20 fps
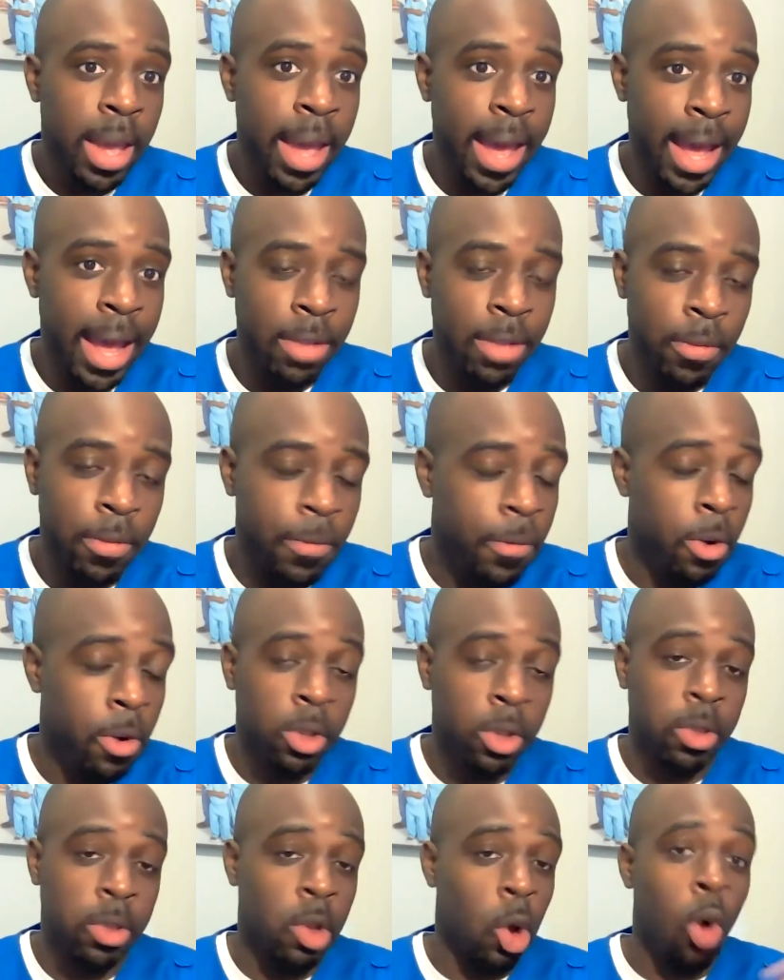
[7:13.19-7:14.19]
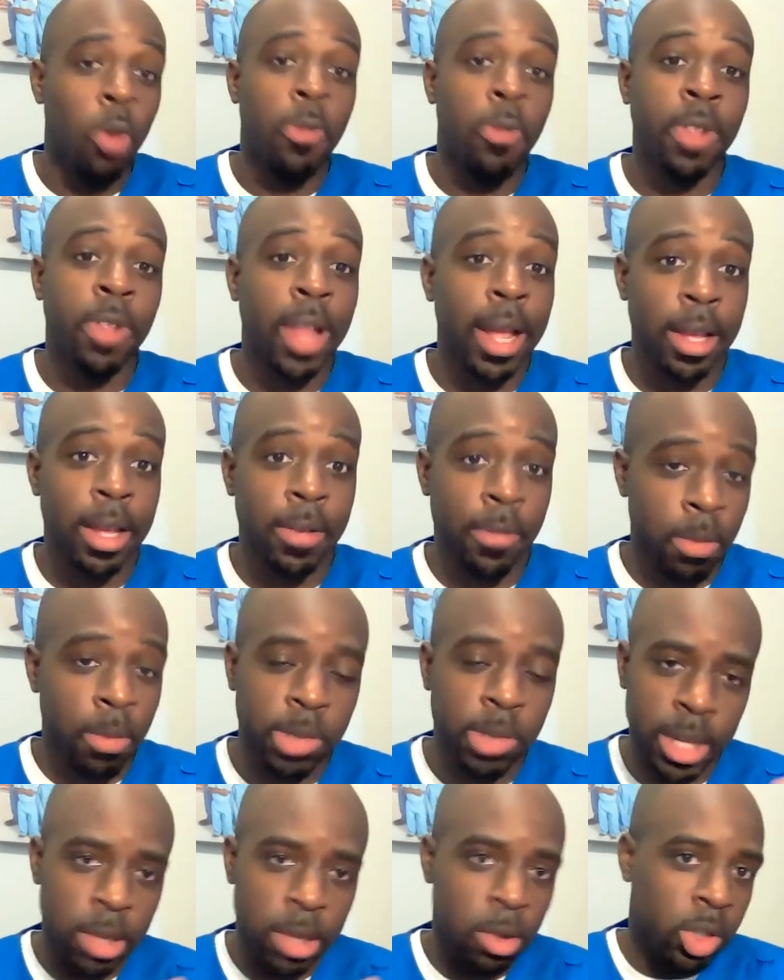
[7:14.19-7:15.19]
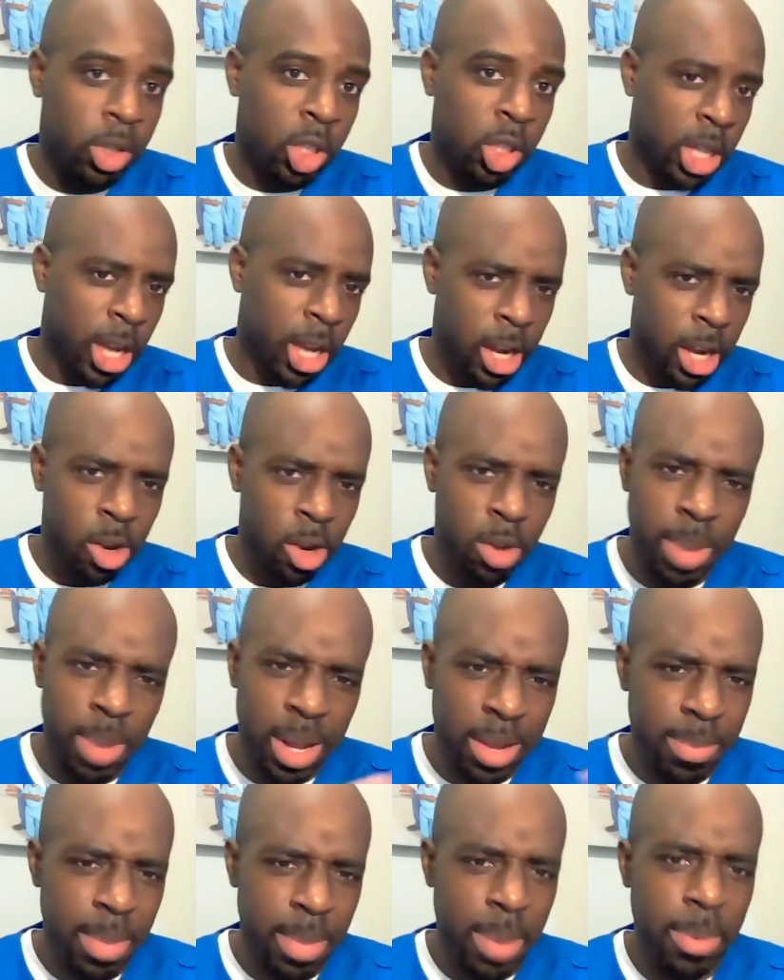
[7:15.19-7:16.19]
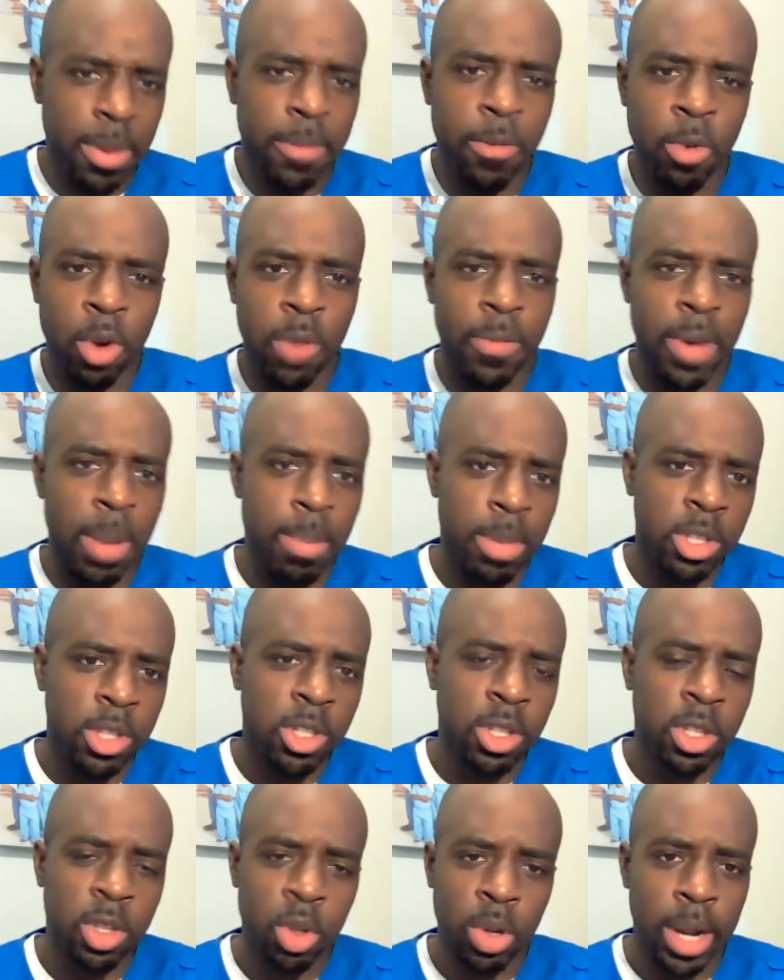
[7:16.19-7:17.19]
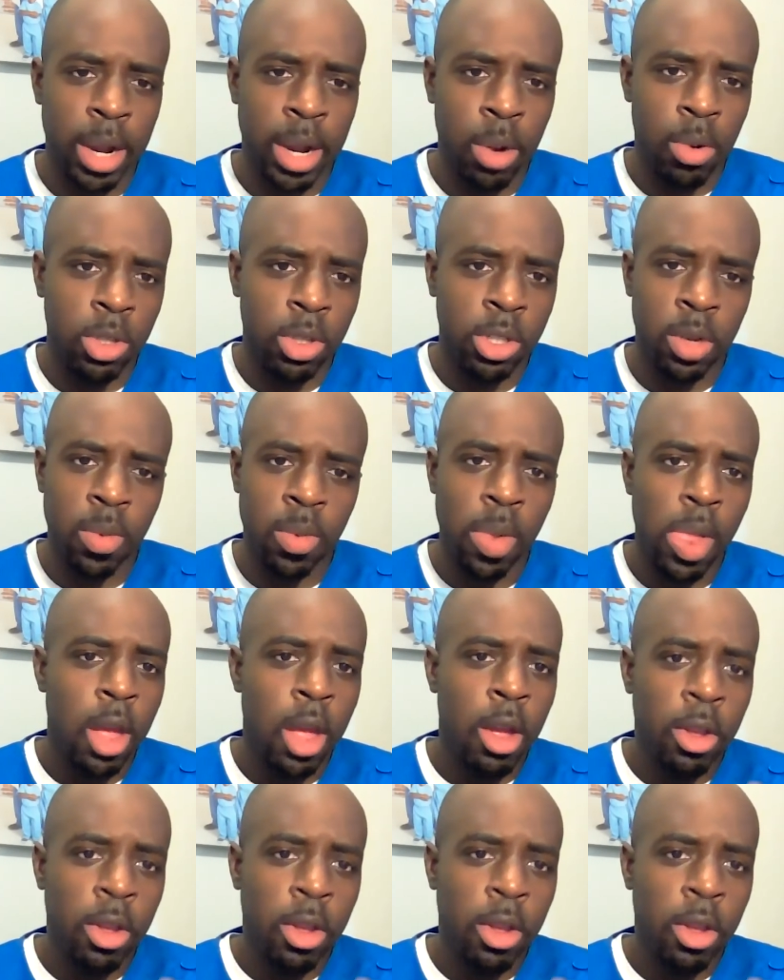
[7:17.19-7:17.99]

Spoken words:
And for the whole flight from St. Louis to Chicago, about maybe 45 minutes to an hour or so,